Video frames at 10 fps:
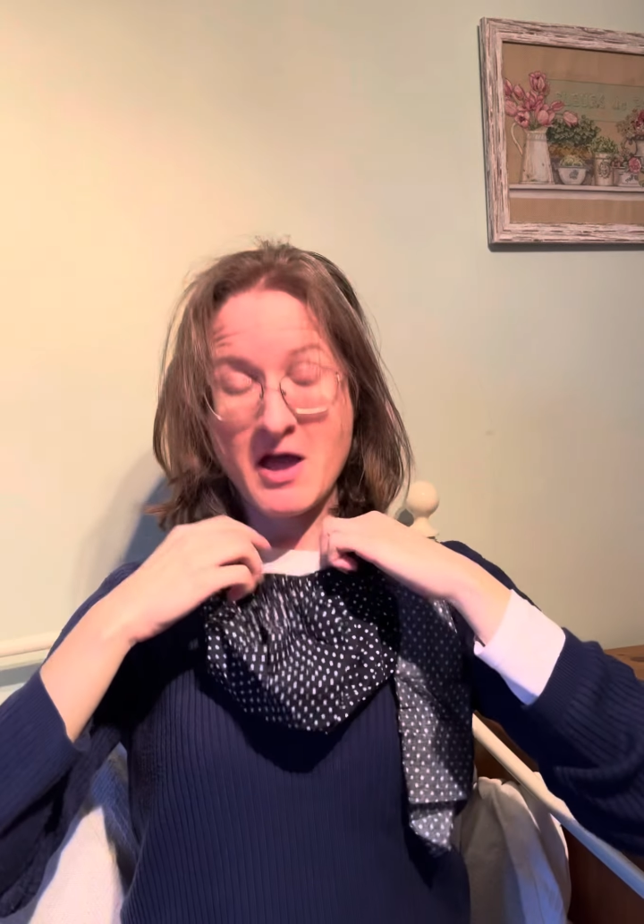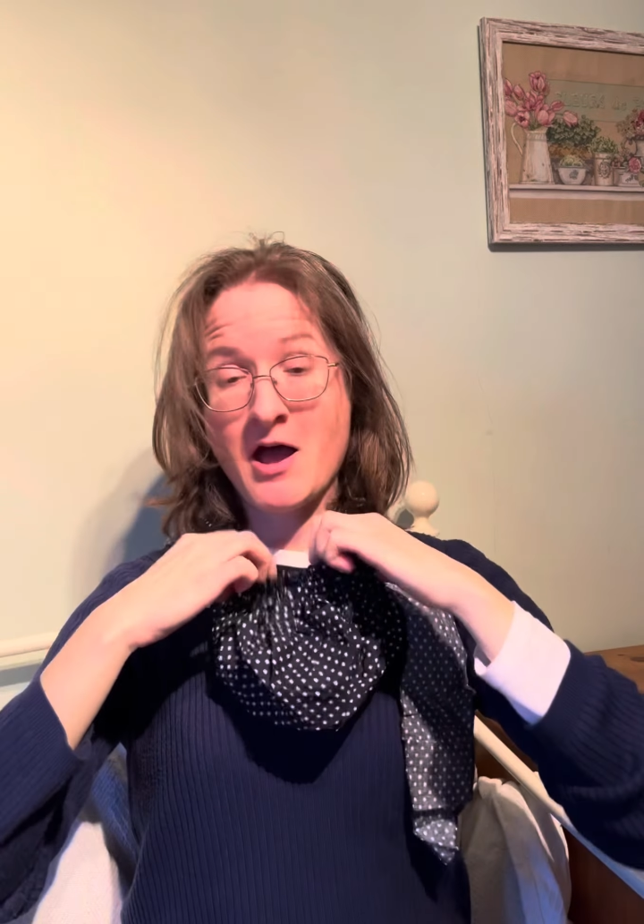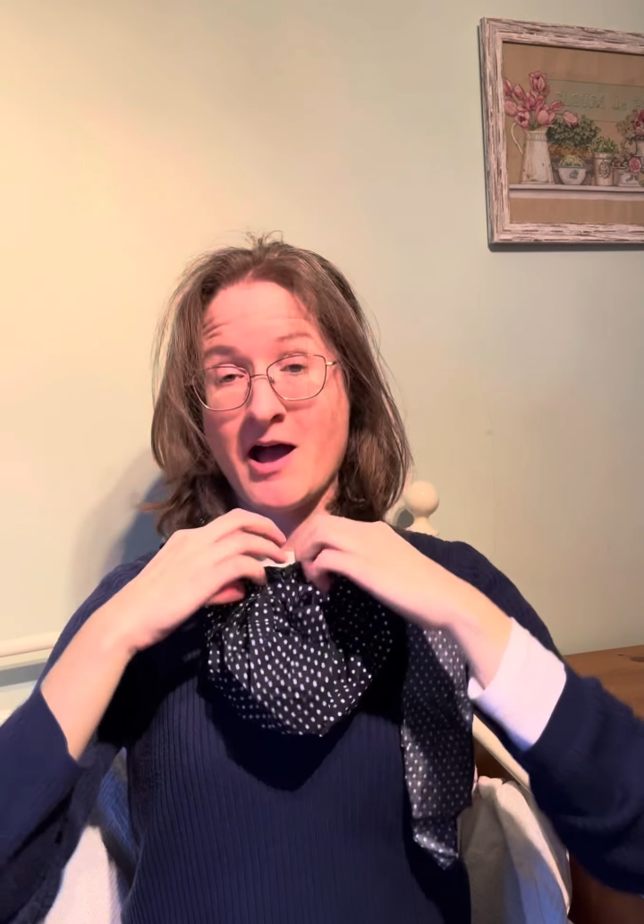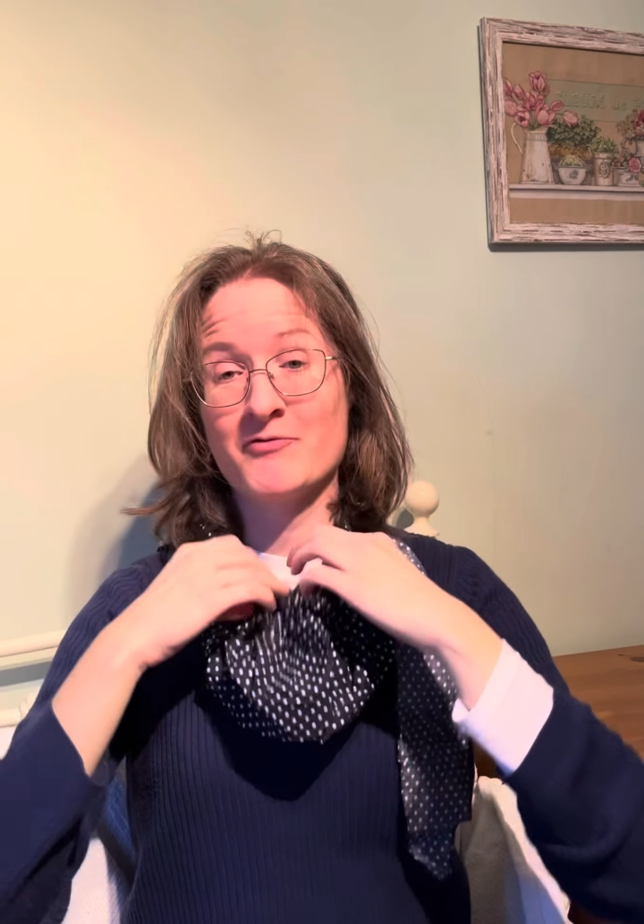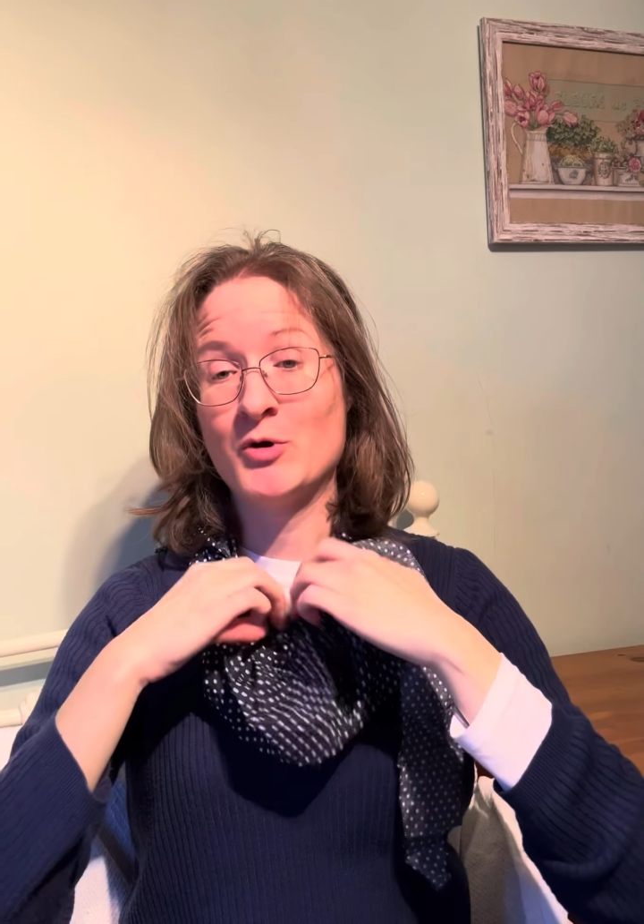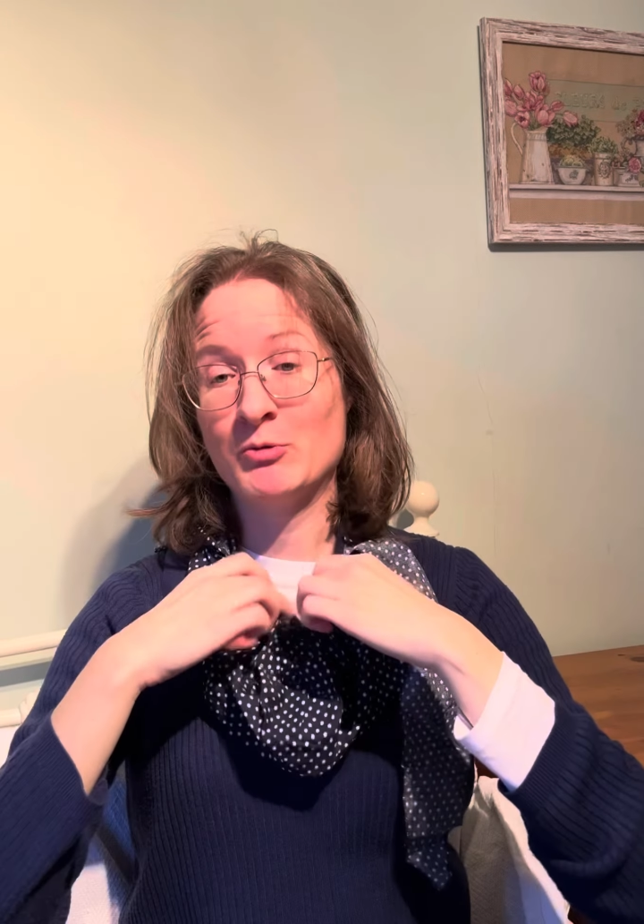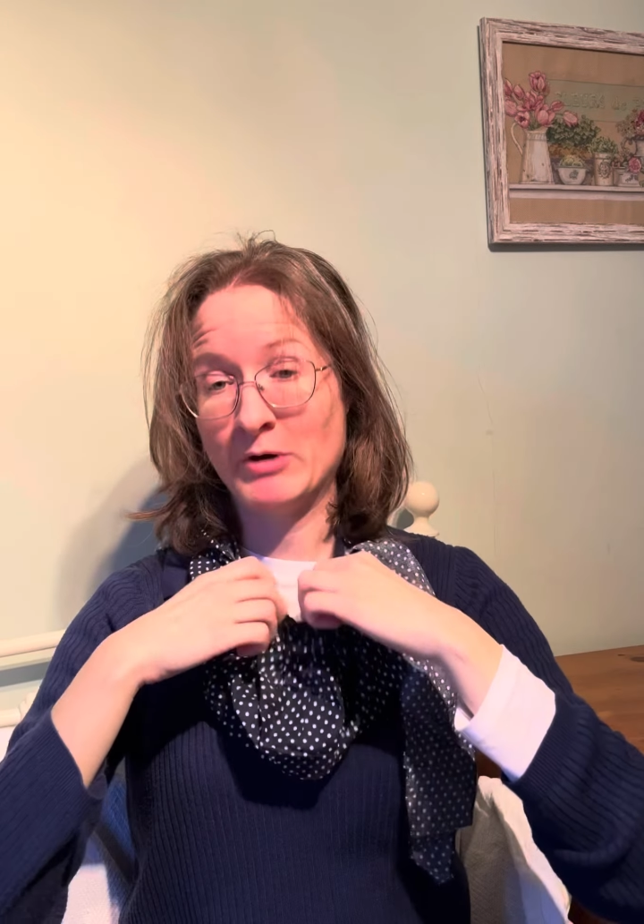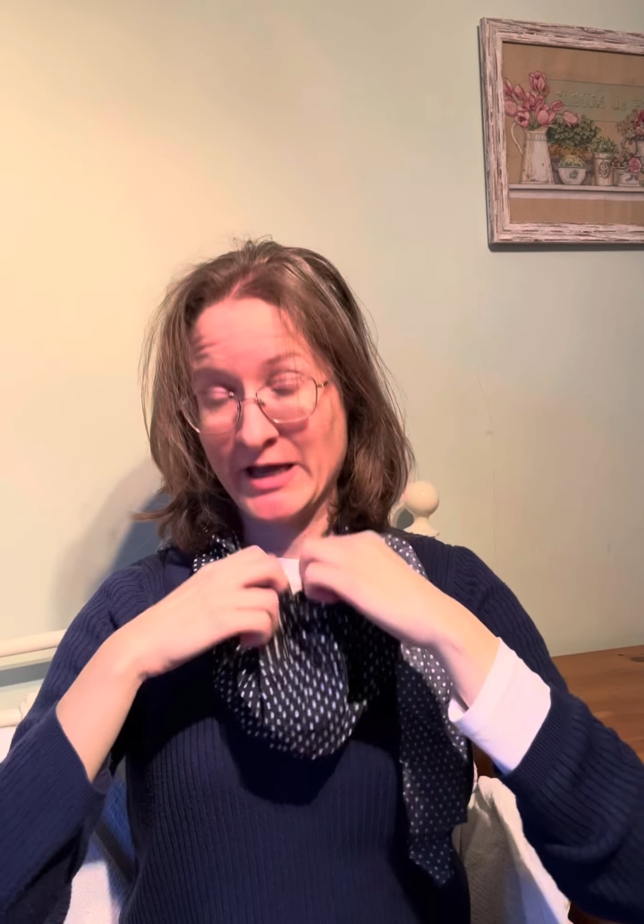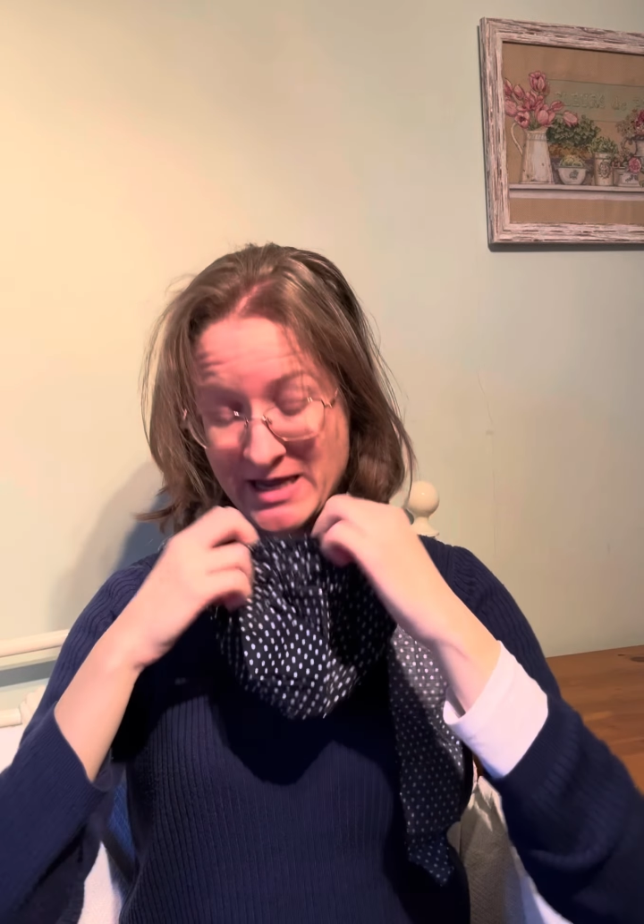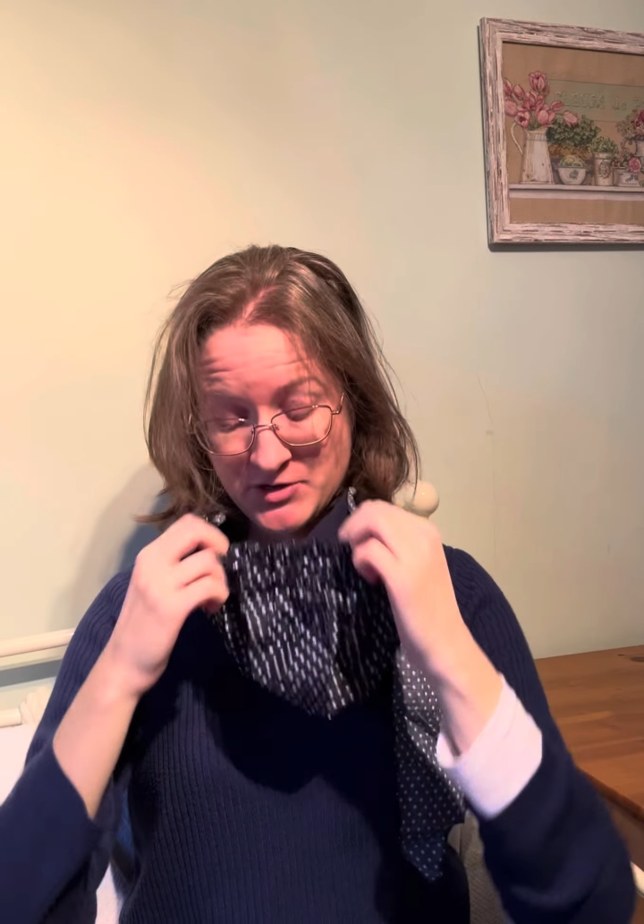I've put my
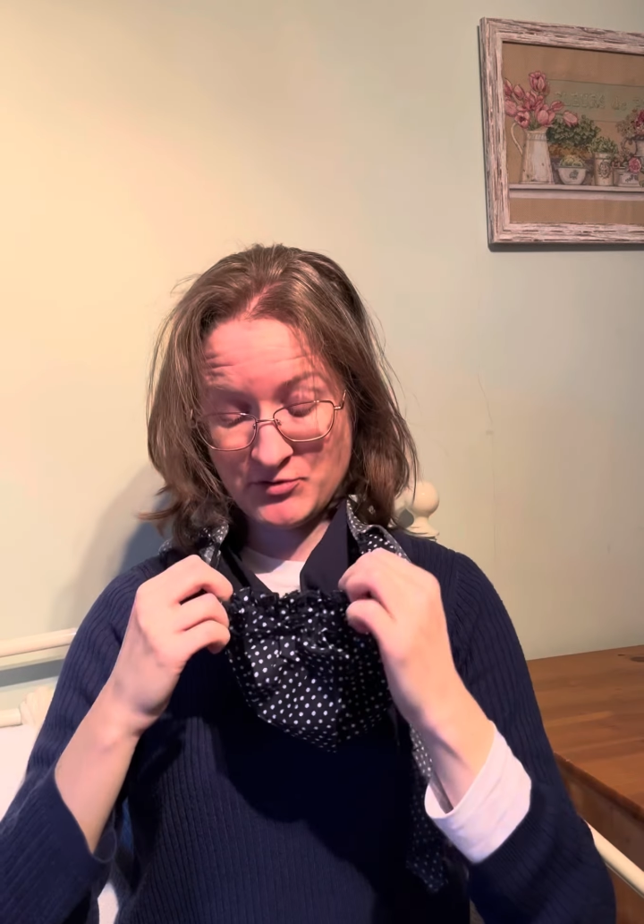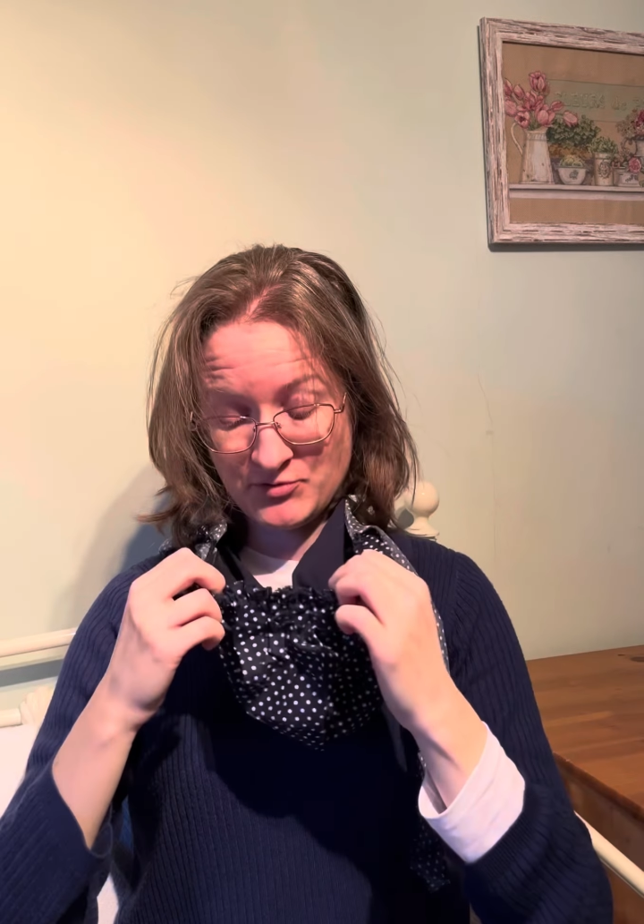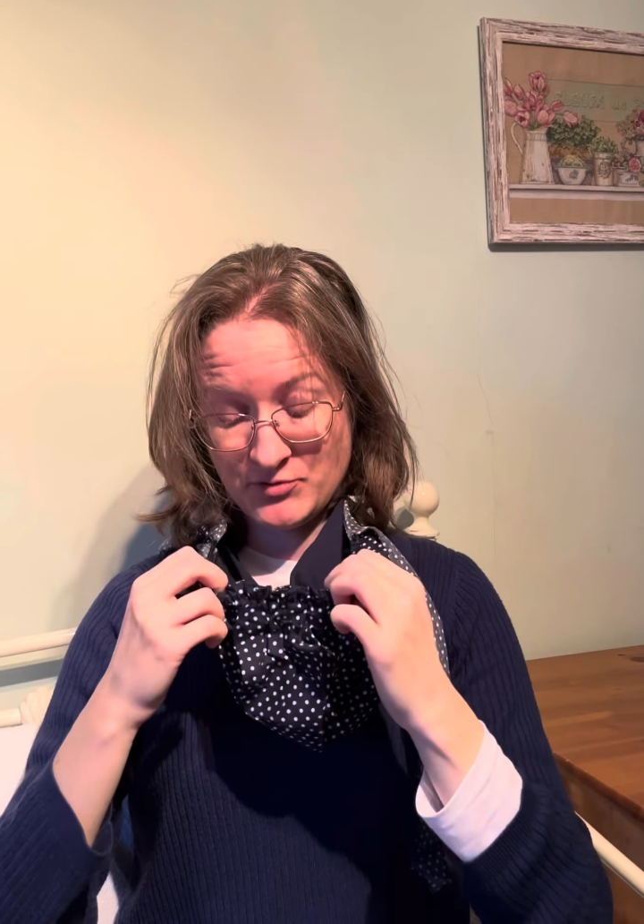head through